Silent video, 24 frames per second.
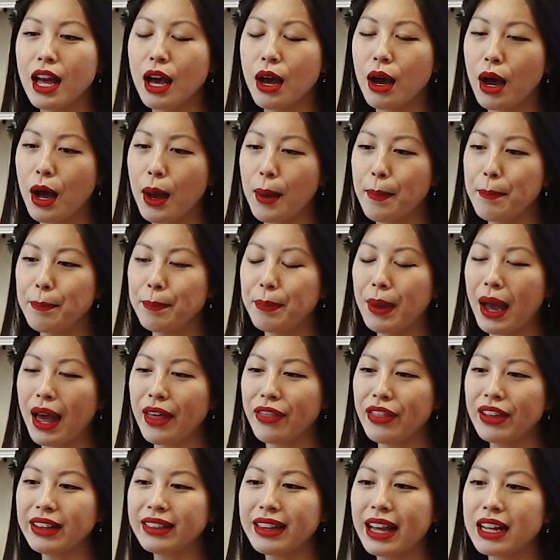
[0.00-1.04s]
I
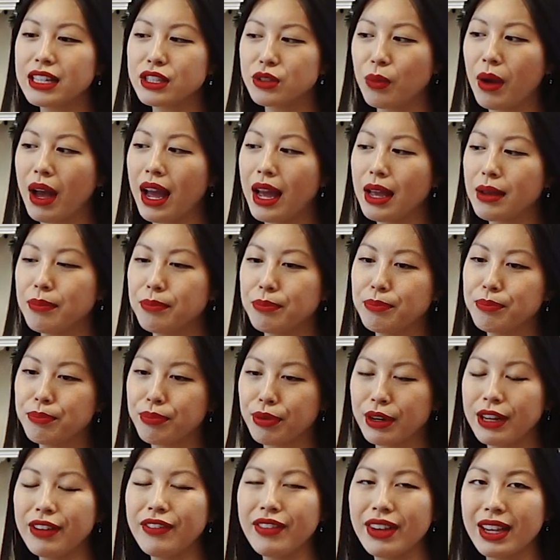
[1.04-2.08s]
think that's why
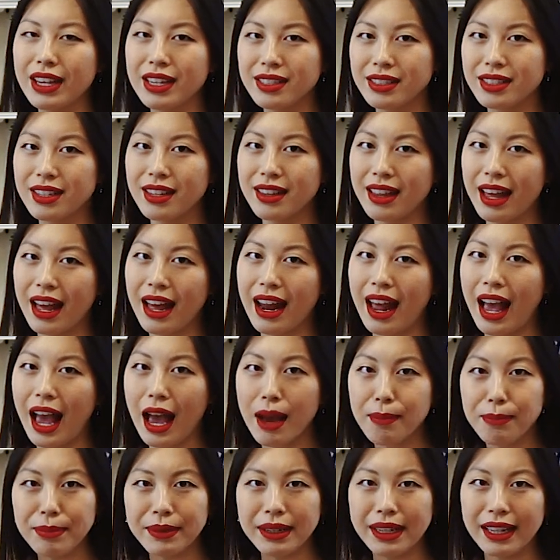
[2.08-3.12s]
previous to that
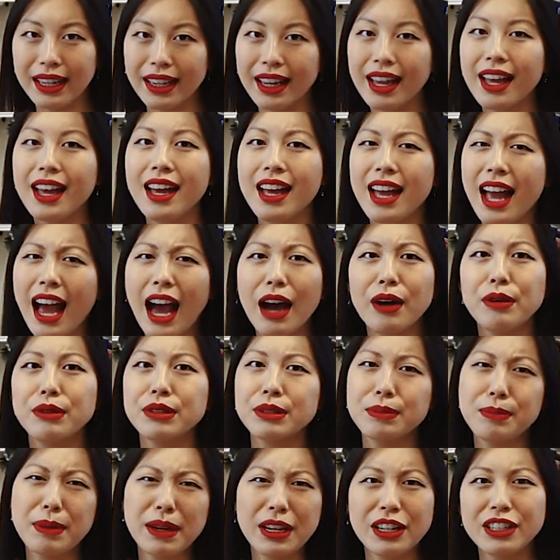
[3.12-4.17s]
happening, I was
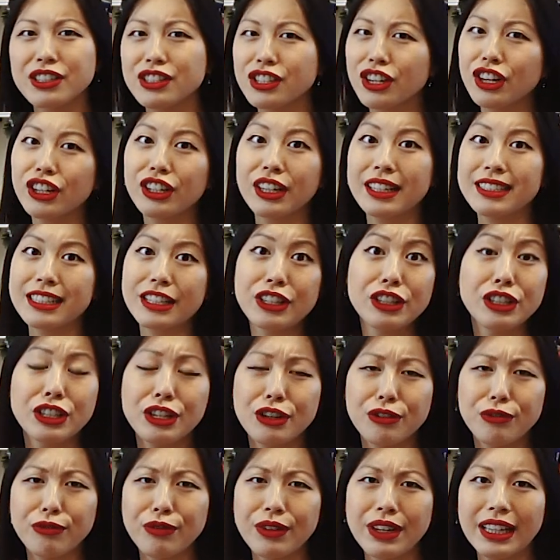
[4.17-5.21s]
a bit concerned because I
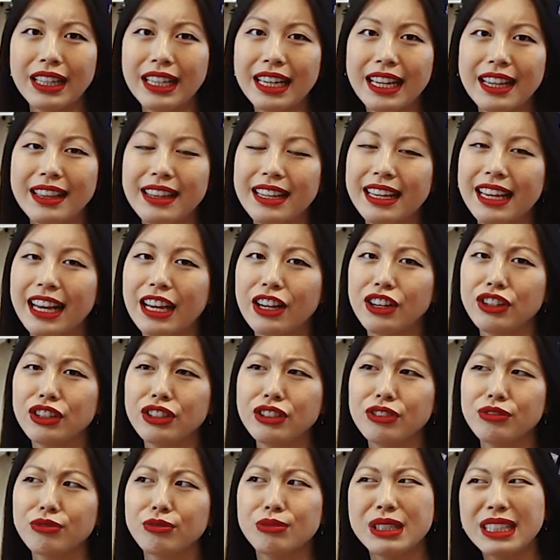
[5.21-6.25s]
couldn't feel anything. I
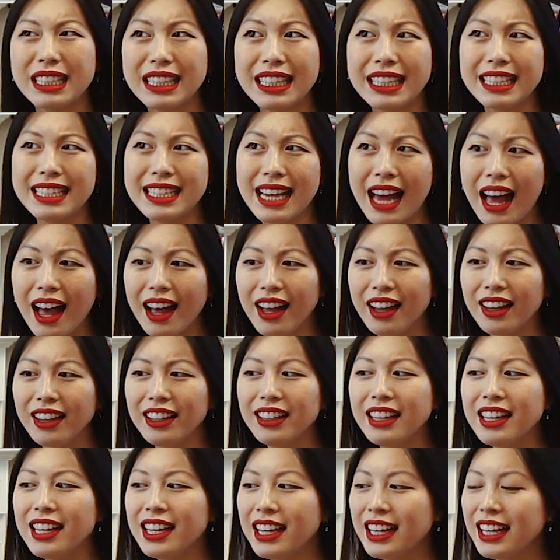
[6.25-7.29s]
couldn't really
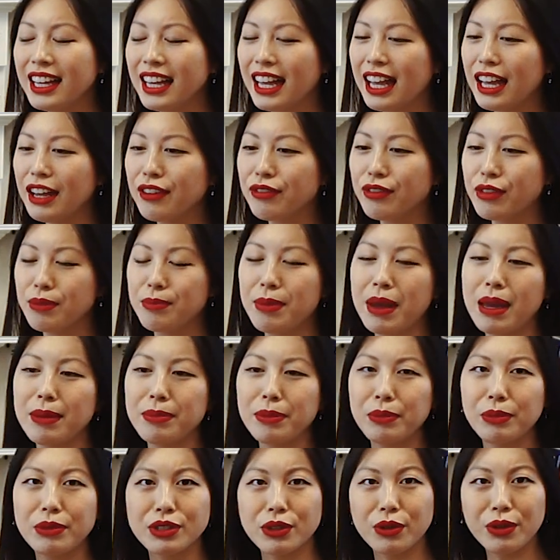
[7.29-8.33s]
tell if the baby
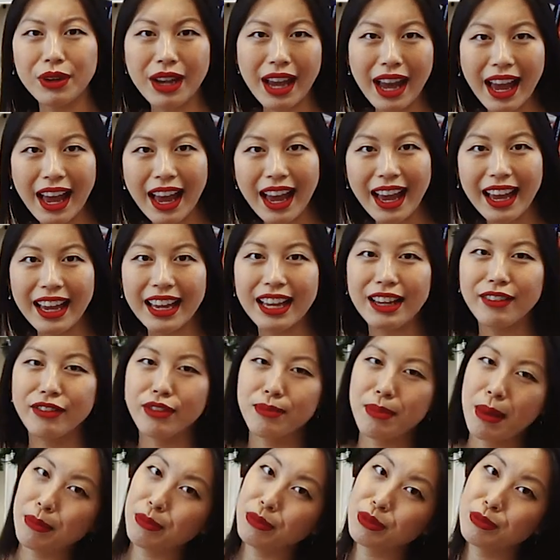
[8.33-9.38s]
was okay, if the
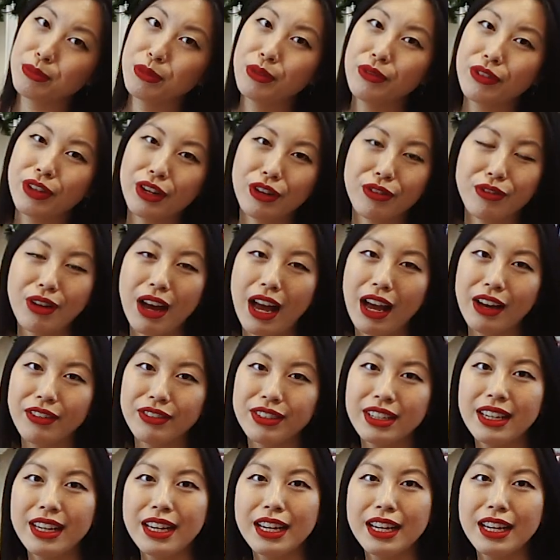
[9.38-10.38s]
baby was moving around.